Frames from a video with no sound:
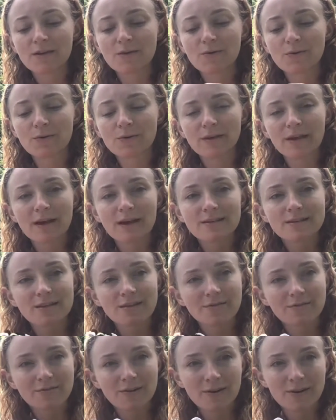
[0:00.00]
googly eyes on
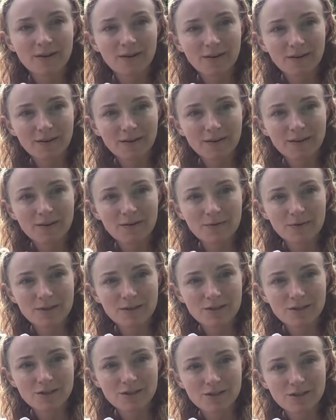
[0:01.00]
the front are a cute
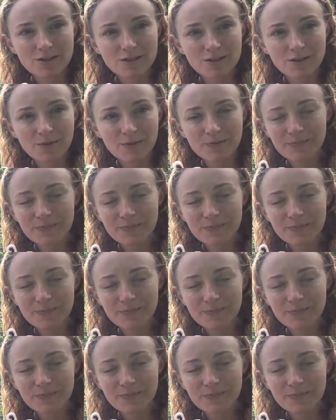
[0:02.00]
addition too.